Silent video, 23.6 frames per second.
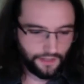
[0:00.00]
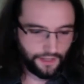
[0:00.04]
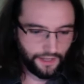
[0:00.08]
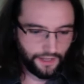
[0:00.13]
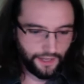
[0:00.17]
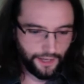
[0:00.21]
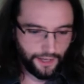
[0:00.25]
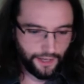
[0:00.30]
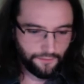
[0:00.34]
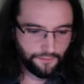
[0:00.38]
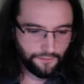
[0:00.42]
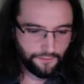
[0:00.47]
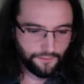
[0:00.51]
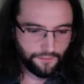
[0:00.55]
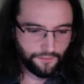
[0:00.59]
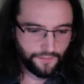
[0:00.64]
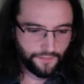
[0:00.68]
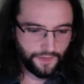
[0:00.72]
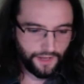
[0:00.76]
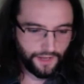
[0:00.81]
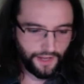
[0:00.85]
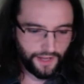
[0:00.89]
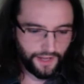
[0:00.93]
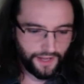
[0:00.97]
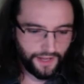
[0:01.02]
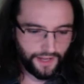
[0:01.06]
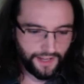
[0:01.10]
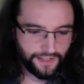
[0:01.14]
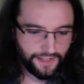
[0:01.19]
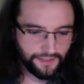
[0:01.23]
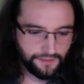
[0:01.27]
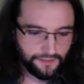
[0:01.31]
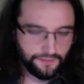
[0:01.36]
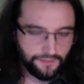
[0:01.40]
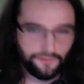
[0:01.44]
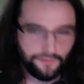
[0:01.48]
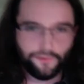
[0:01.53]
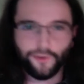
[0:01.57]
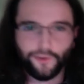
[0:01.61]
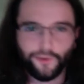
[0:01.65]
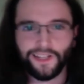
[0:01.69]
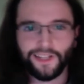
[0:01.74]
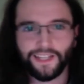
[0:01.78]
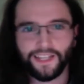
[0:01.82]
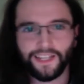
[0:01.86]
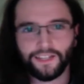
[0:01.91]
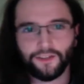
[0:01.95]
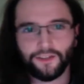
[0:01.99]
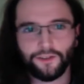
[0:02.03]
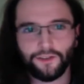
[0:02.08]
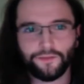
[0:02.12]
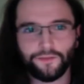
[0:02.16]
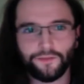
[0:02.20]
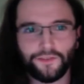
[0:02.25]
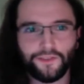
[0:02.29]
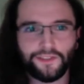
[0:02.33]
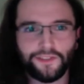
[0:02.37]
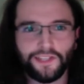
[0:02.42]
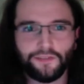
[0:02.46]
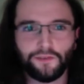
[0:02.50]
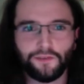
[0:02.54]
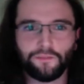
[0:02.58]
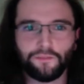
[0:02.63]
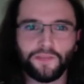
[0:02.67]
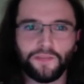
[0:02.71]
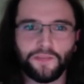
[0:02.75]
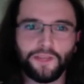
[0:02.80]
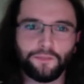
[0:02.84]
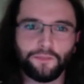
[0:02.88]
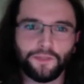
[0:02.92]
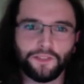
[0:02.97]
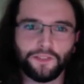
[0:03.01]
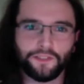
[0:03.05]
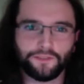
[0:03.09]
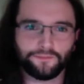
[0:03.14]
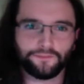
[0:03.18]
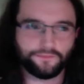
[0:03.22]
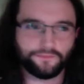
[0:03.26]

And funnily enough, usually when people